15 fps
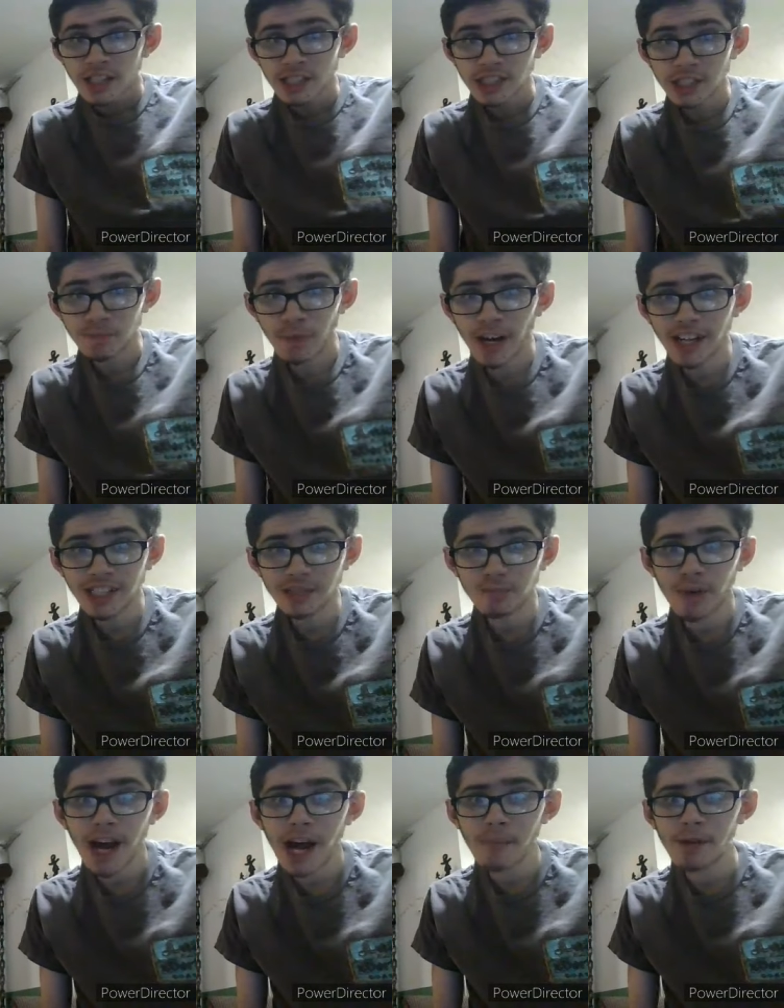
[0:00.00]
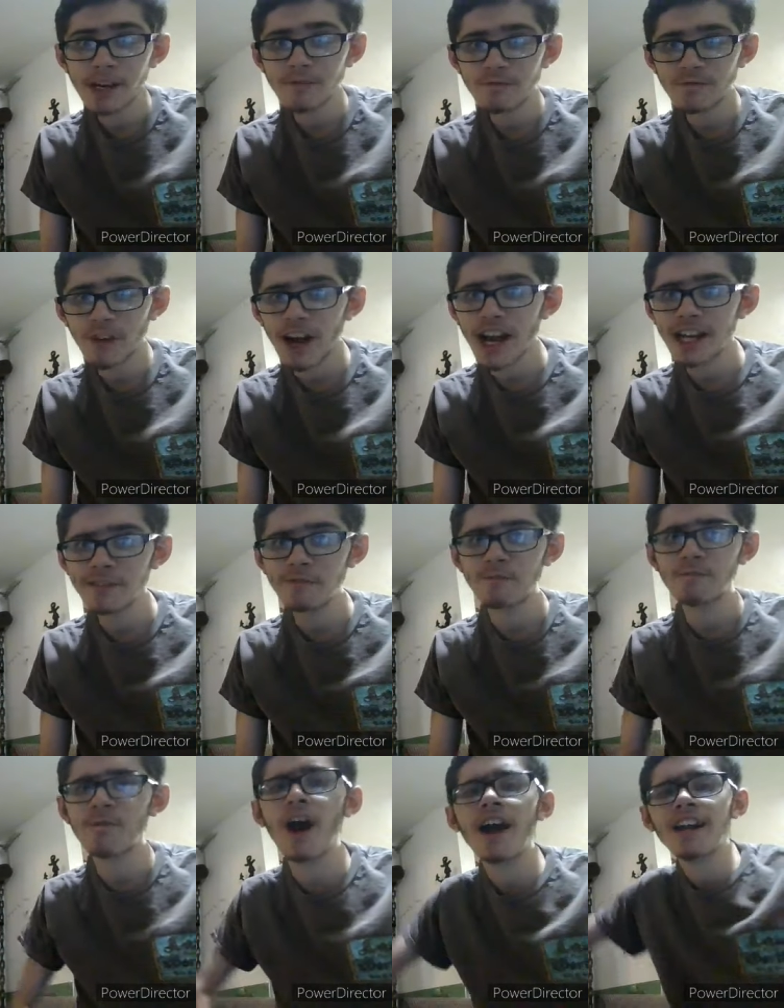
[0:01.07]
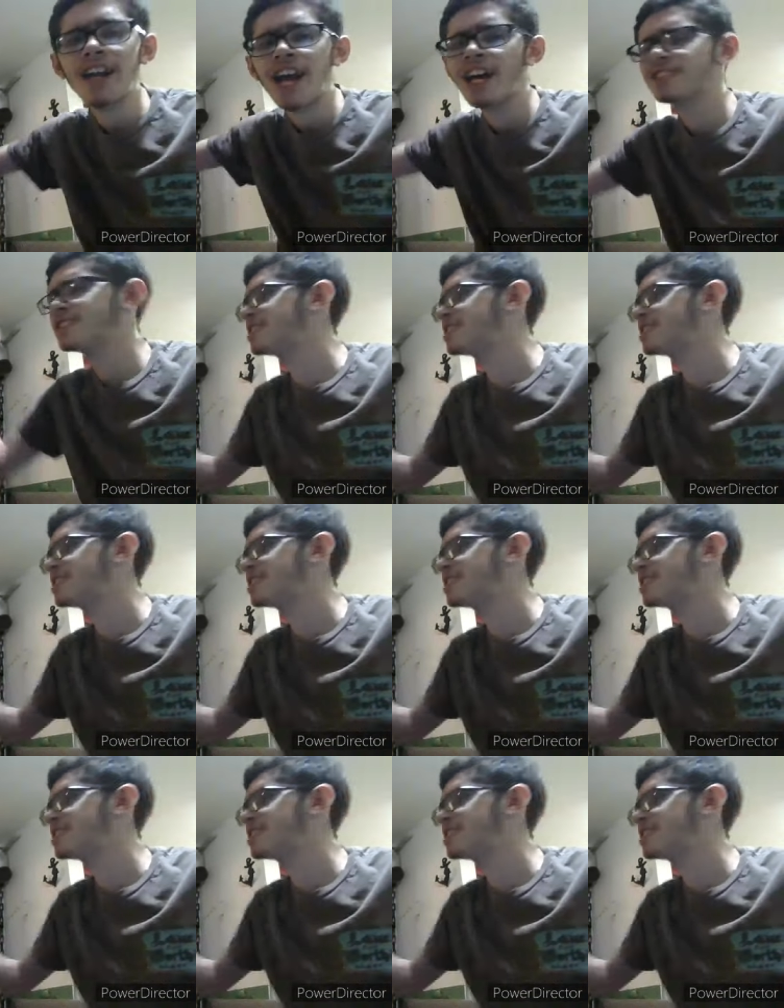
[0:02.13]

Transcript: SpongeBob and friend, front and